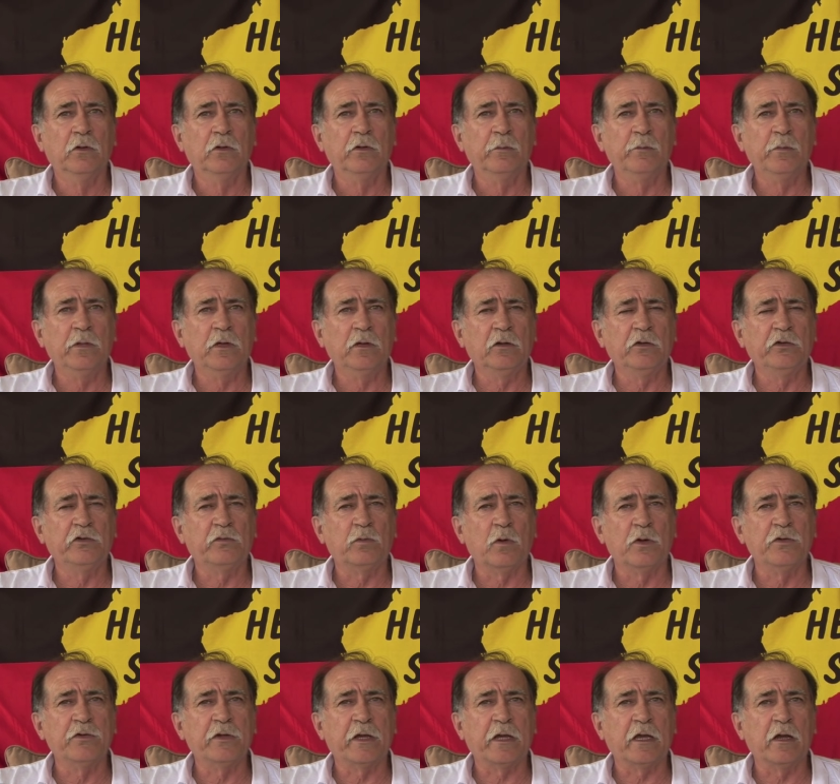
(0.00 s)
The Middle East
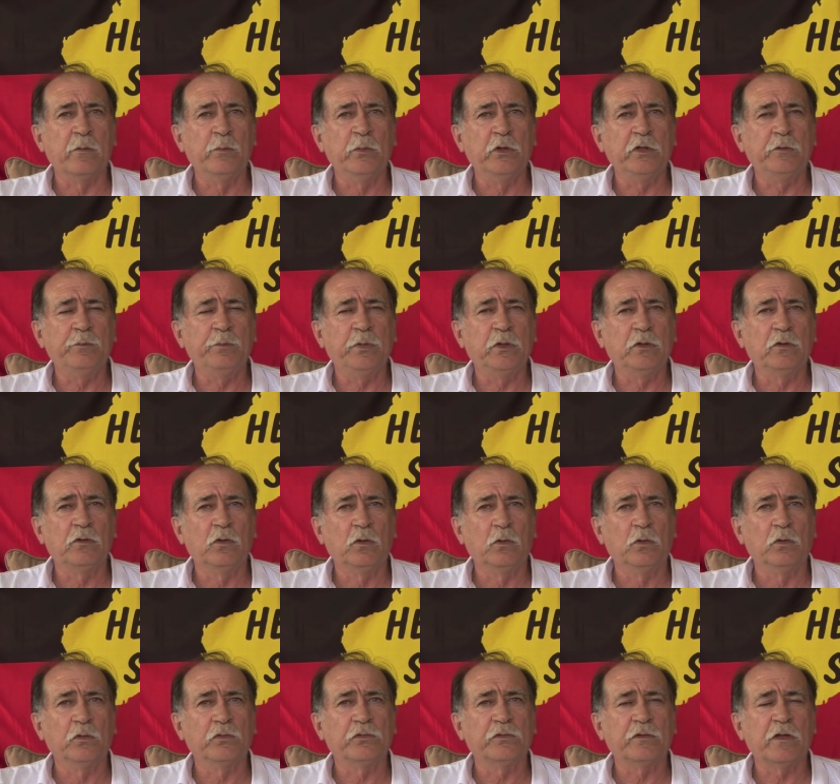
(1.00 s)
won't take our meat
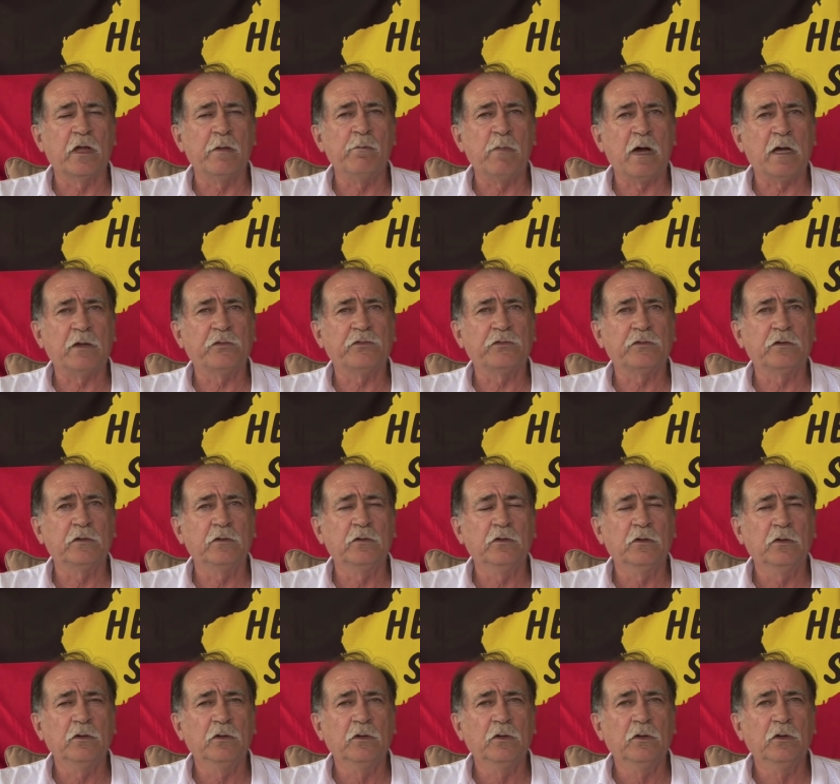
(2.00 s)
because they must
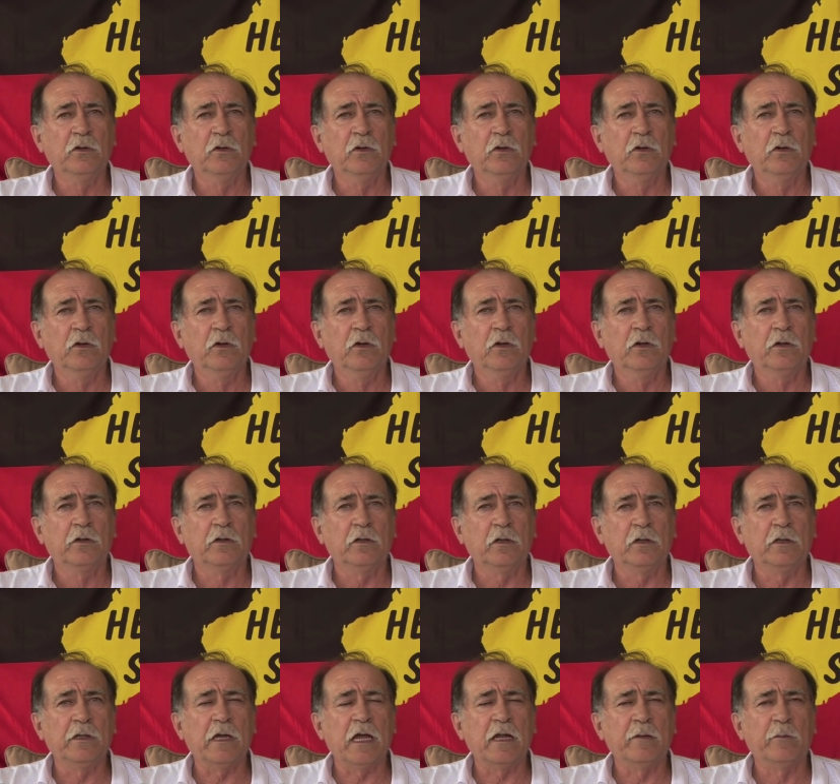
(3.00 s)

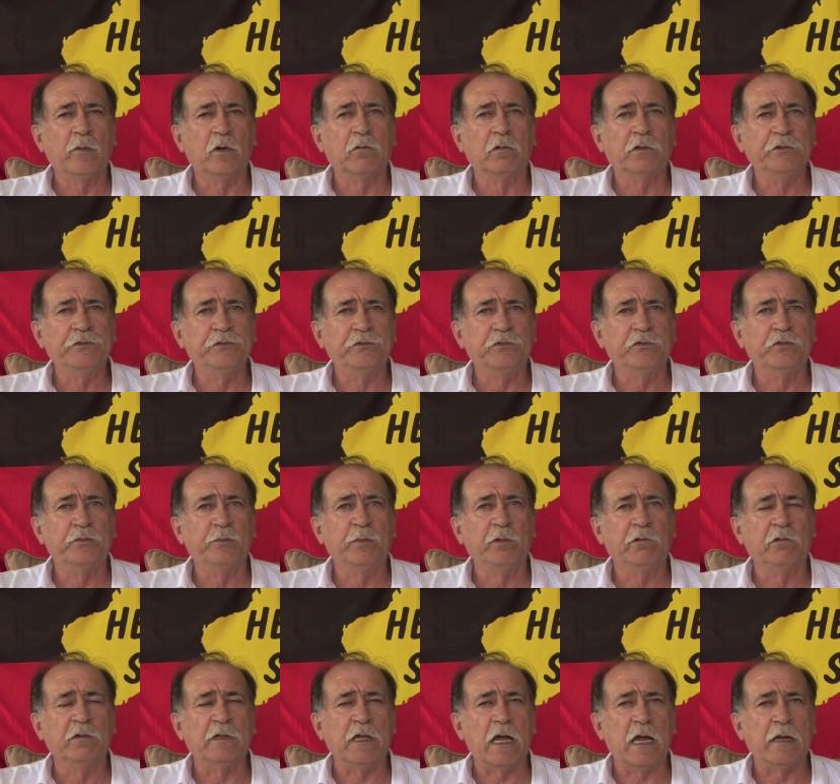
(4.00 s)
kill the animal or release the
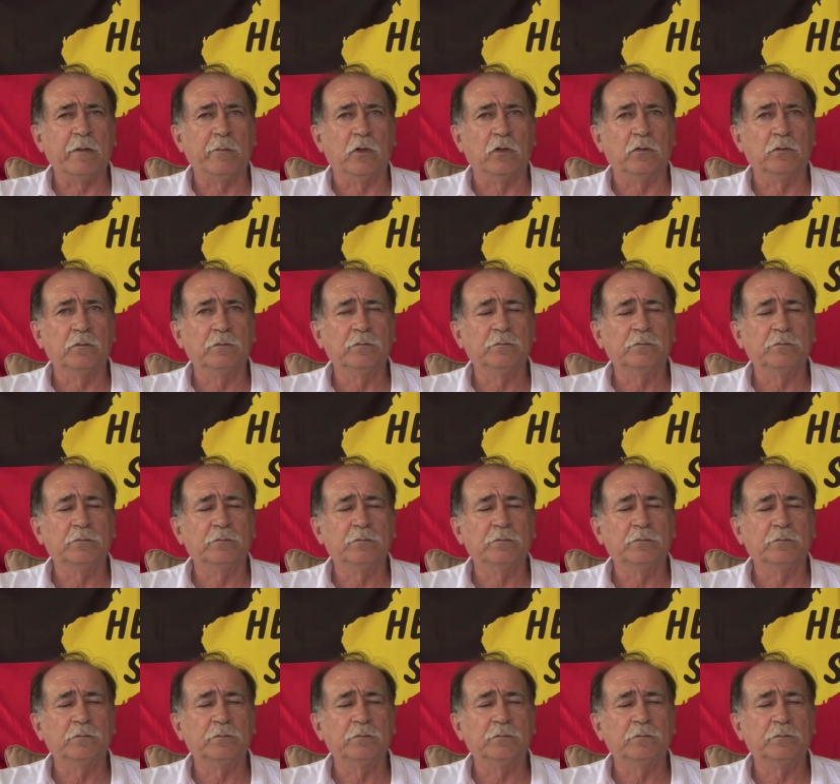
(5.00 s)
spirit of the animal